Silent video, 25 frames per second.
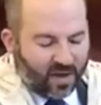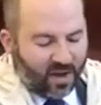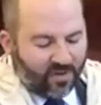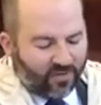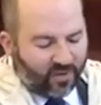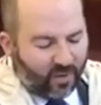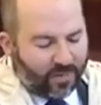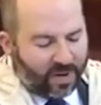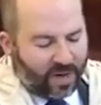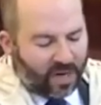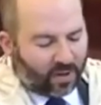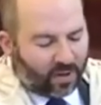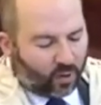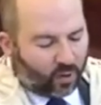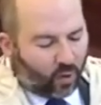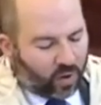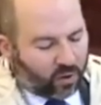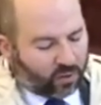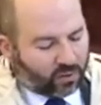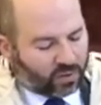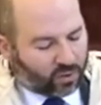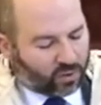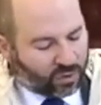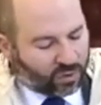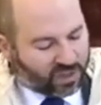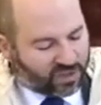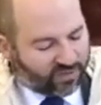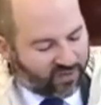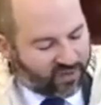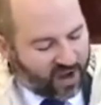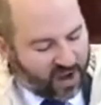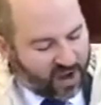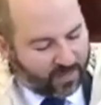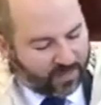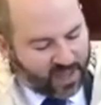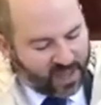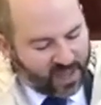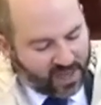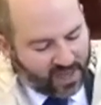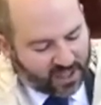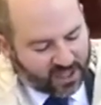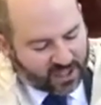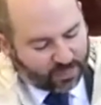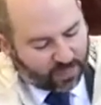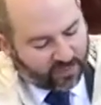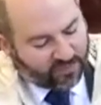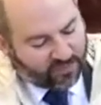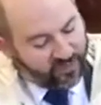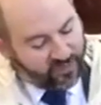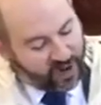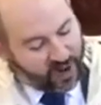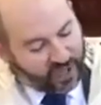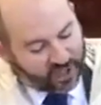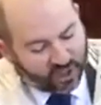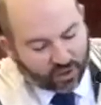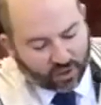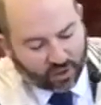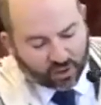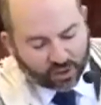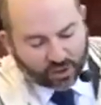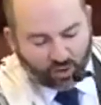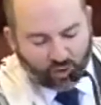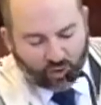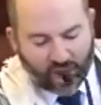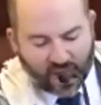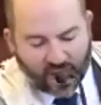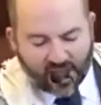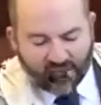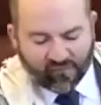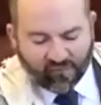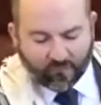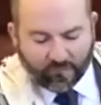for being loyal to his family, his profession or trade,